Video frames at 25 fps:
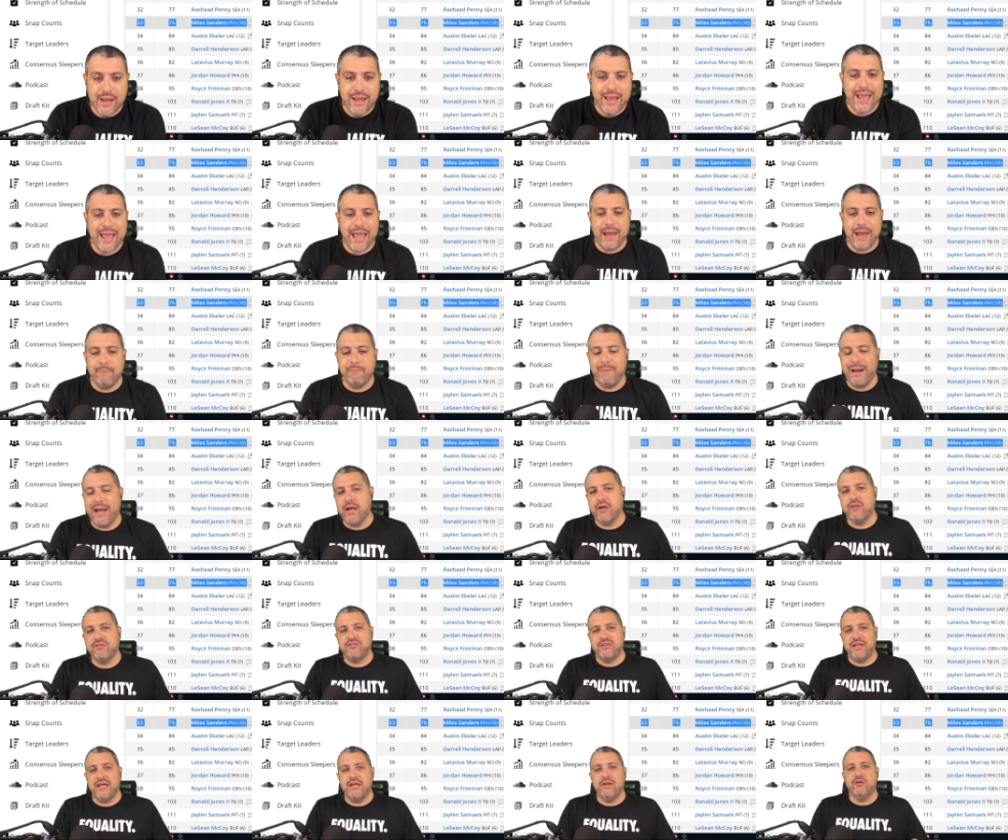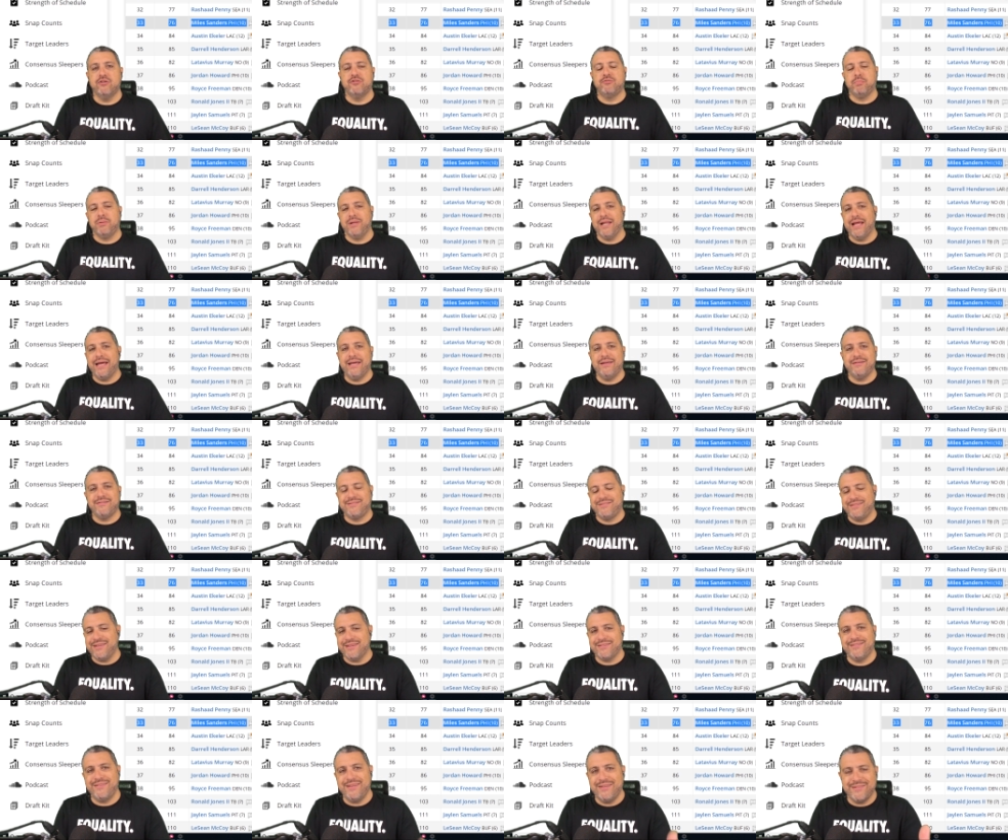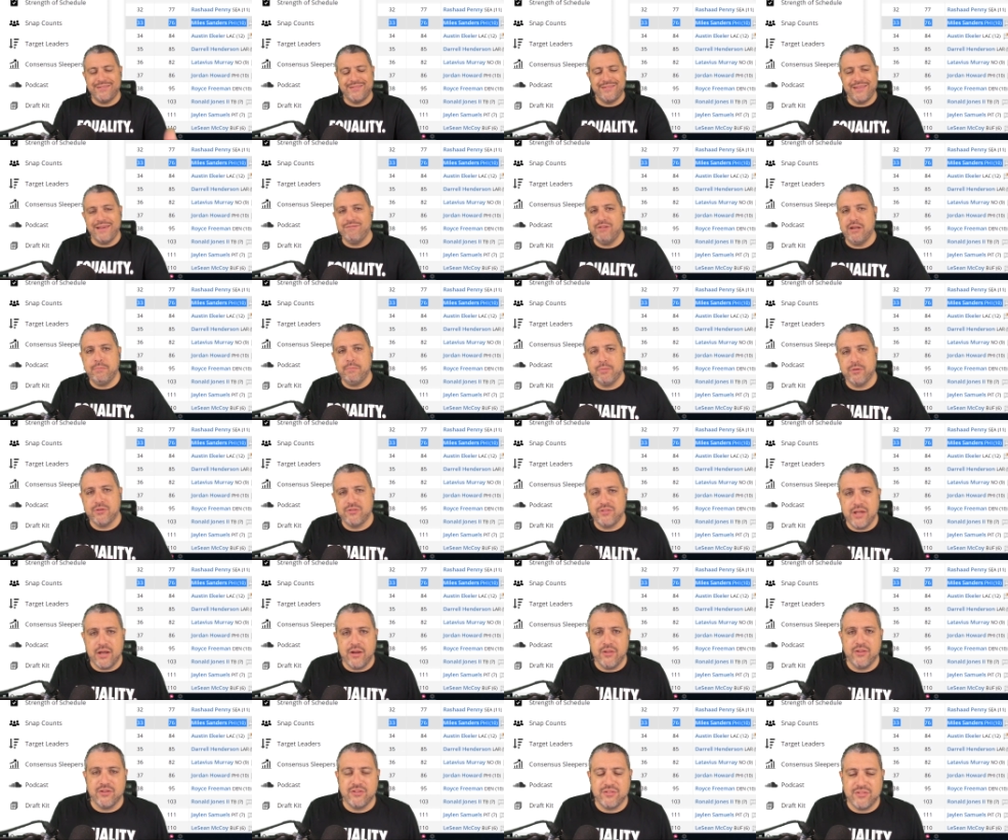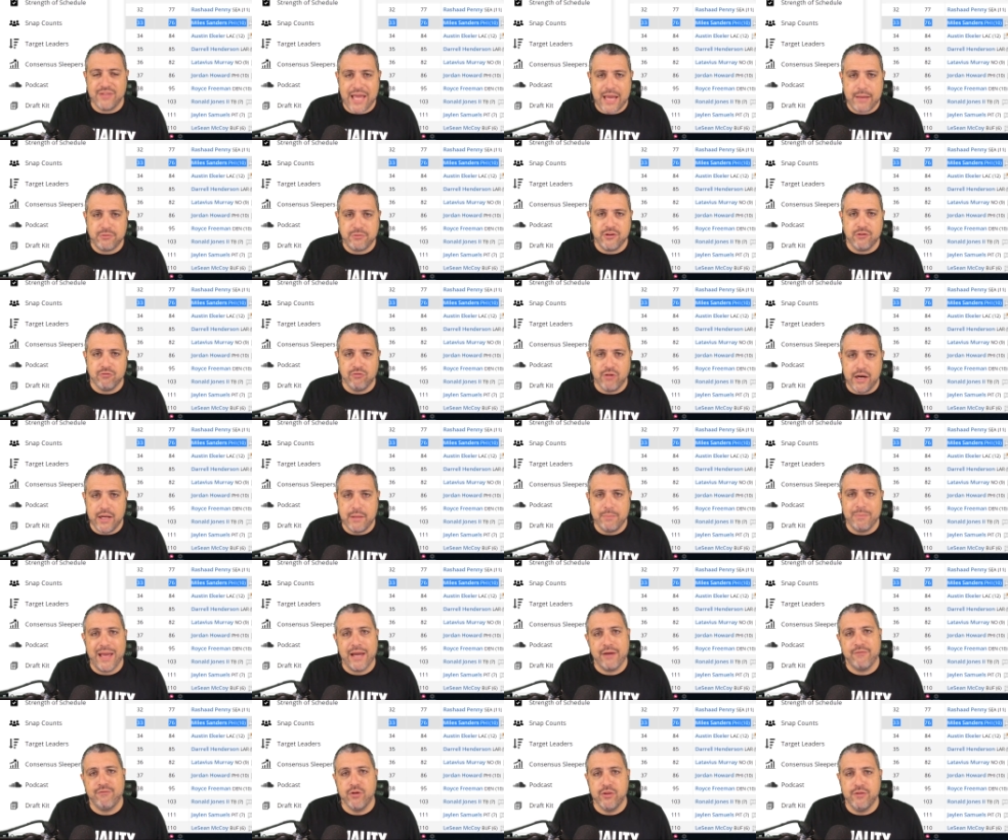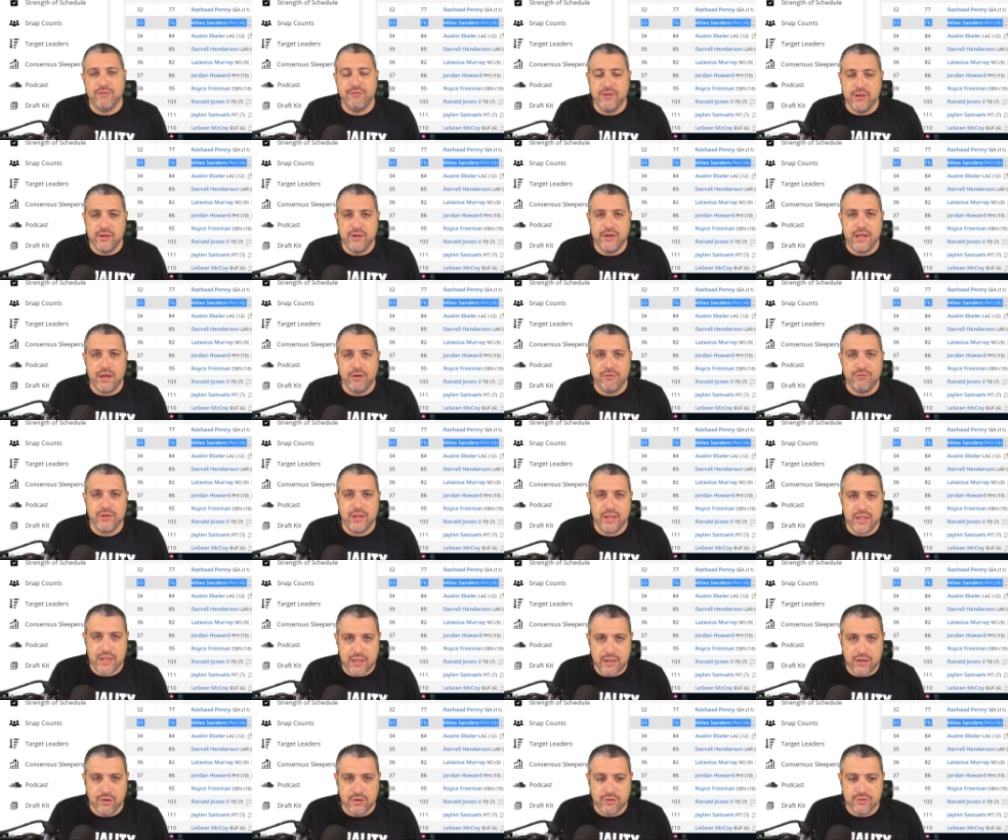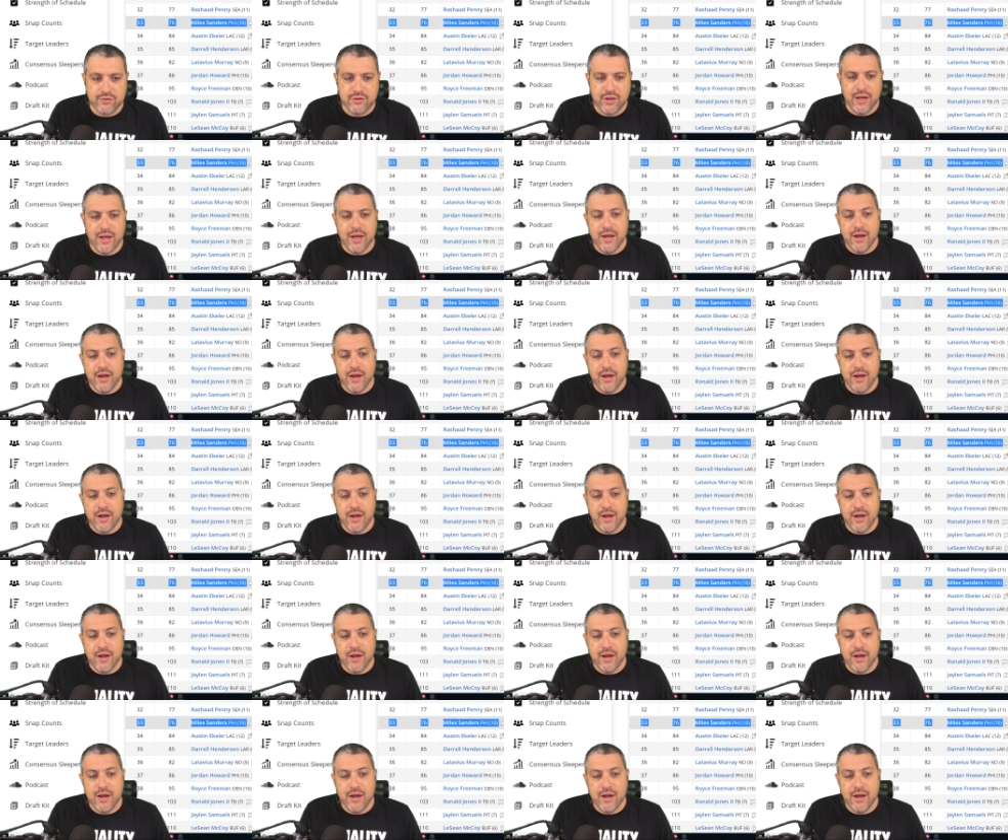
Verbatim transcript: and Miles Sanders plays 60 to 70% of the snaps at running back for the Philadelphia Eagles,